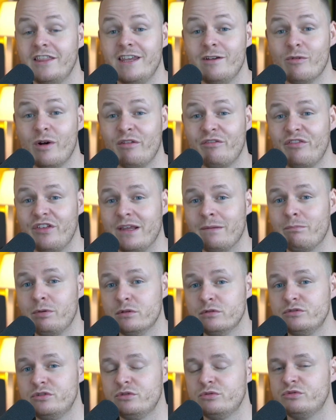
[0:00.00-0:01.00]
The one thing
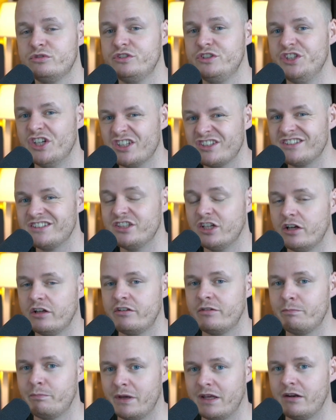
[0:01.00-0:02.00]
Bluetooth just does
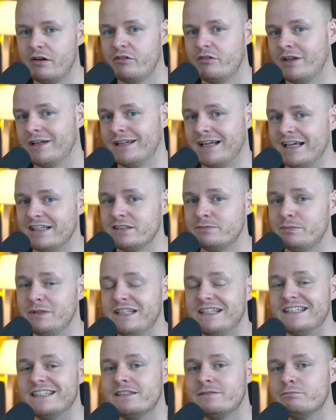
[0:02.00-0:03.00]
better than
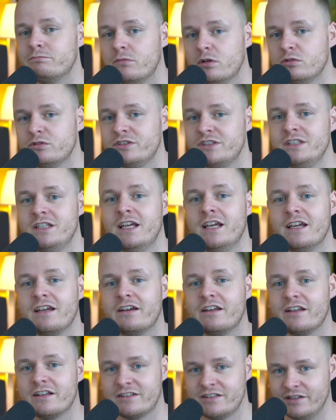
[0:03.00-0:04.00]
Lightspeed is
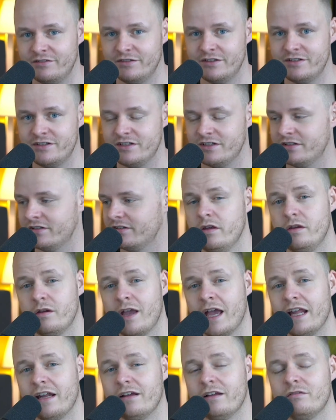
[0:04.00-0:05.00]
multi-connectivity. You
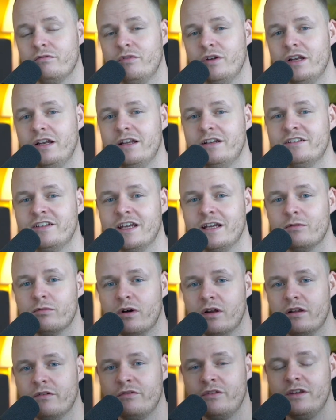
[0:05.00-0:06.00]
cannot really take
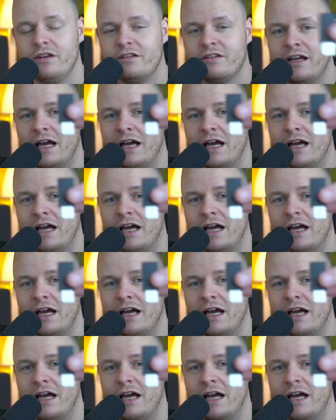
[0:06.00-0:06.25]
one of these